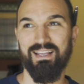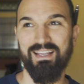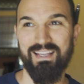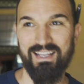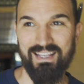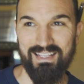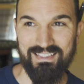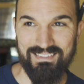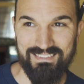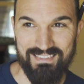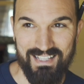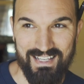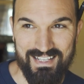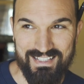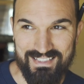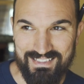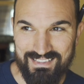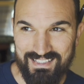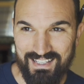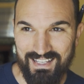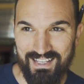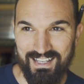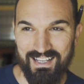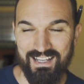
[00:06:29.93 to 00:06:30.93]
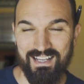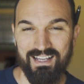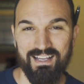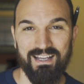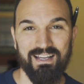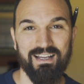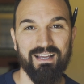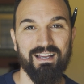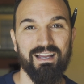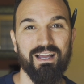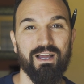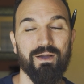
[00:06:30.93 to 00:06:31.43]
He says,
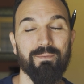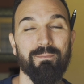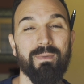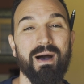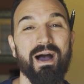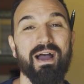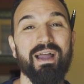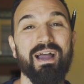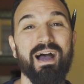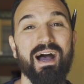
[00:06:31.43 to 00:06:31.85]
"My